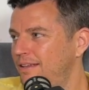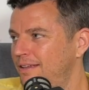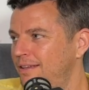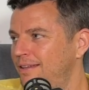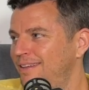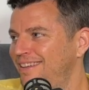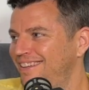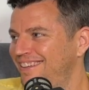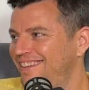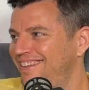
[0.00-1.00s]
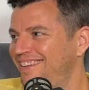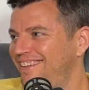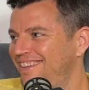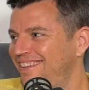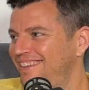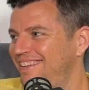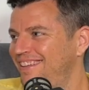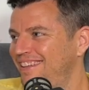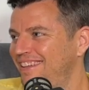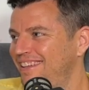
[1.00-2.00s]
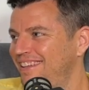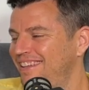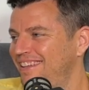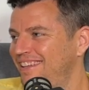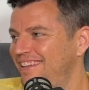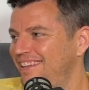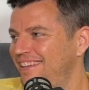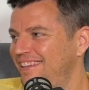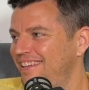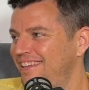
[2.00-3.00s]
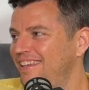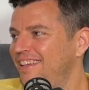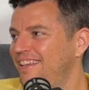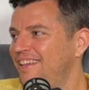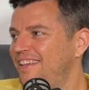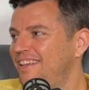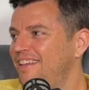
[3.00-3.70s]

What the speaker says: No words are spoken by the person on screen.